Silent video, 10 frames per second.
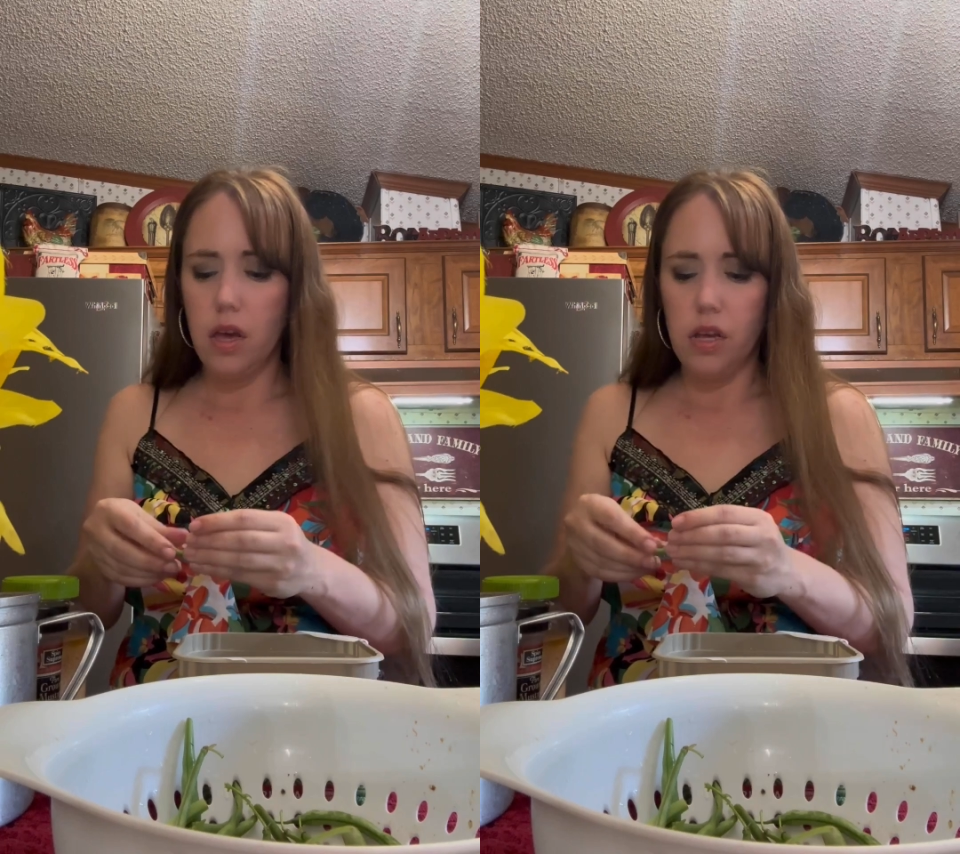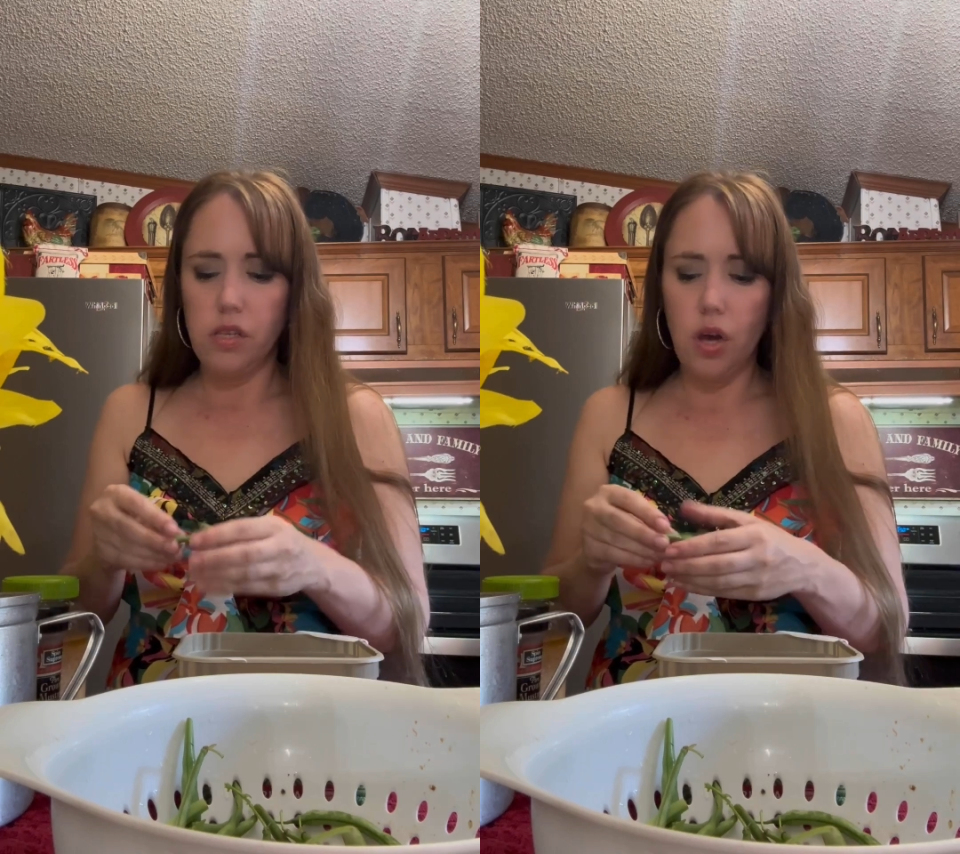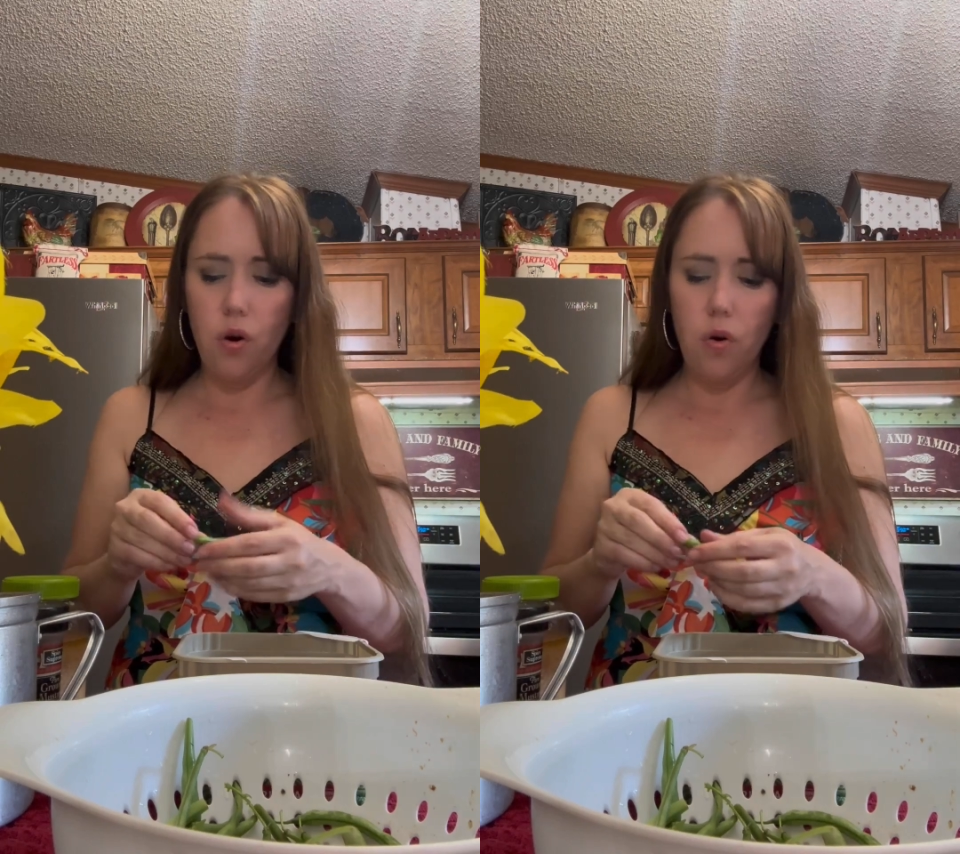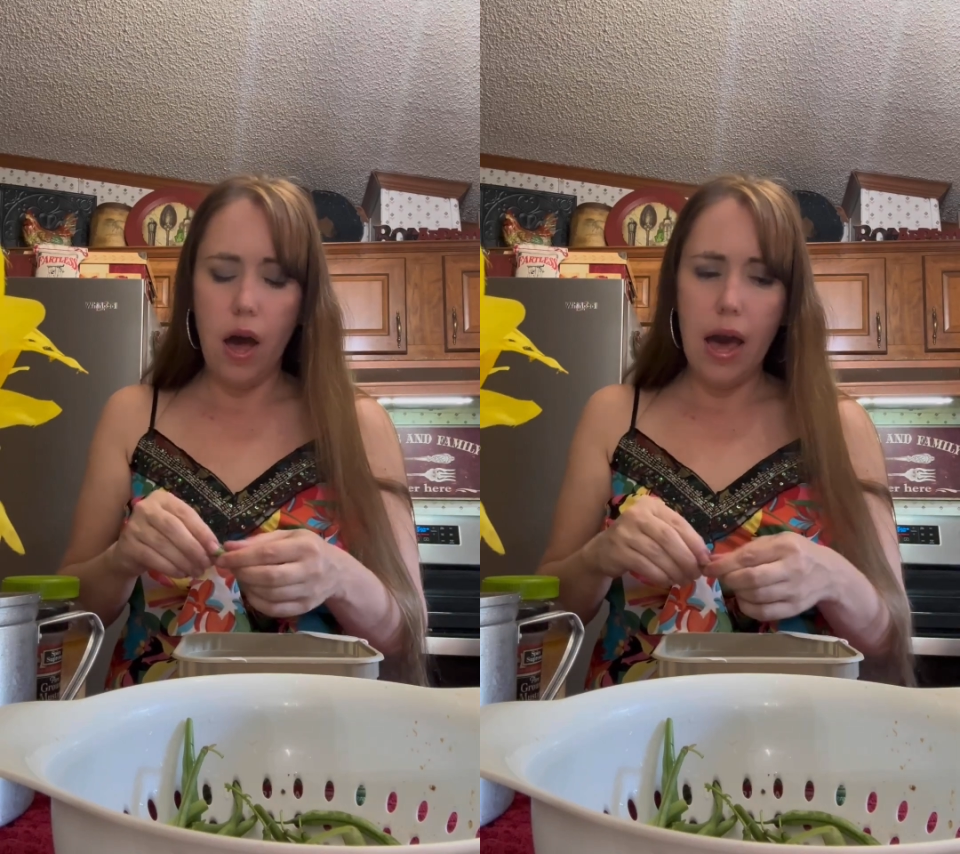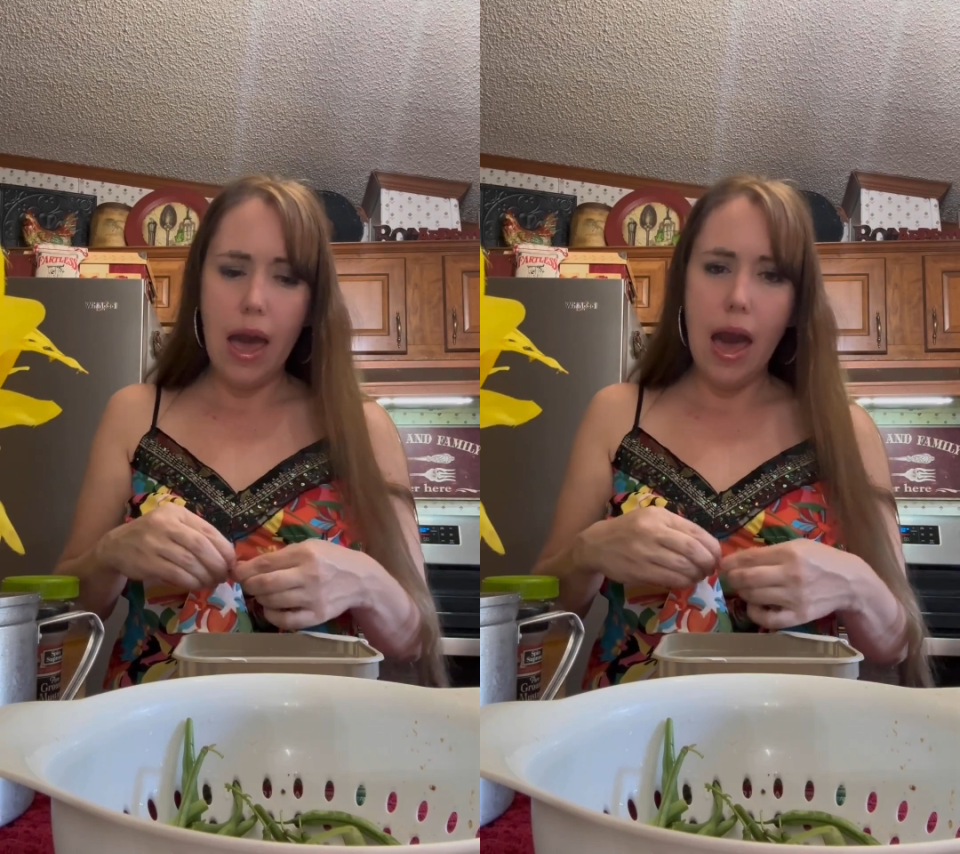So
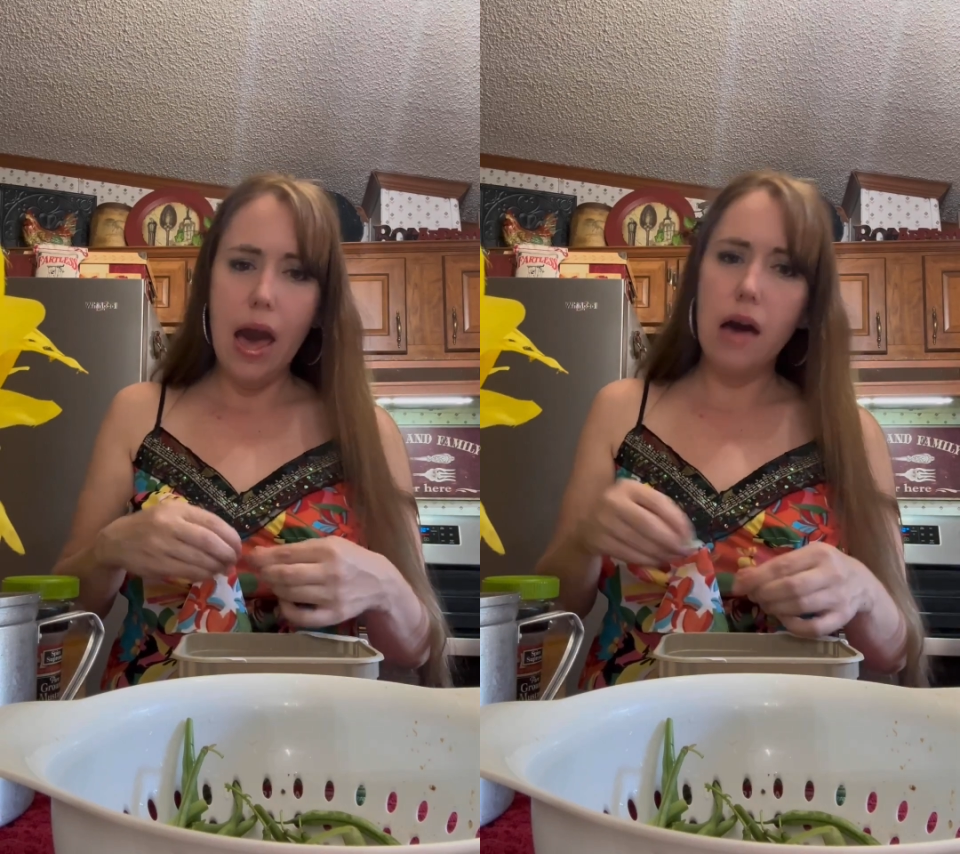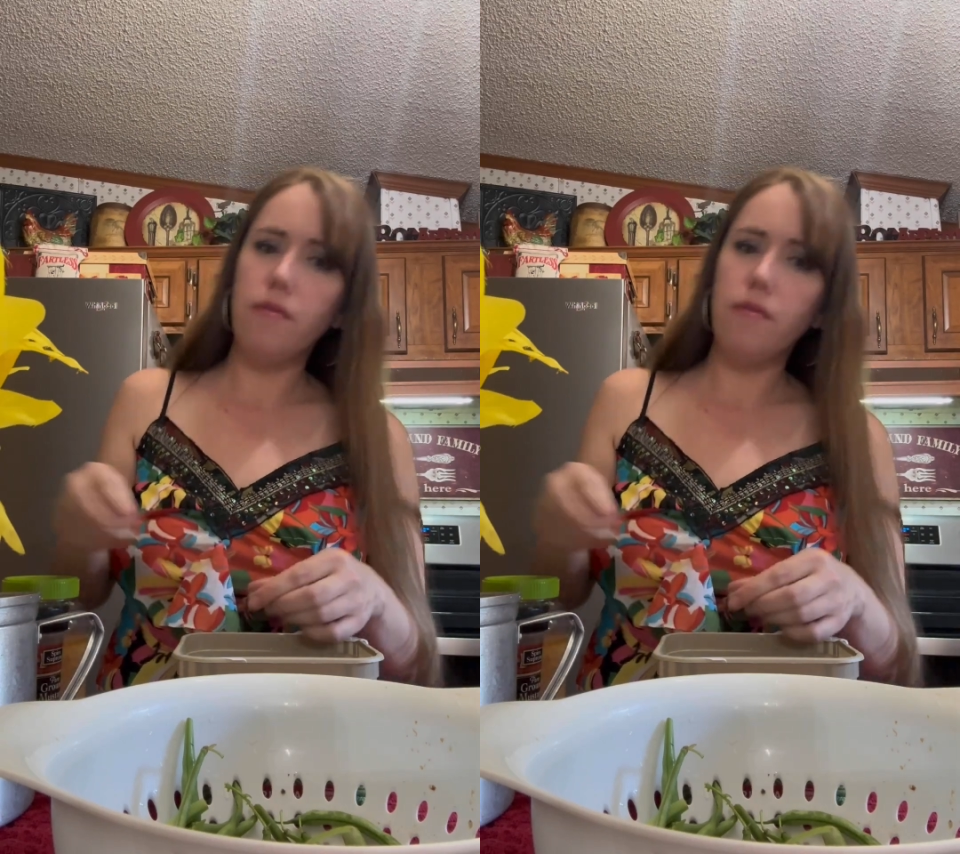I have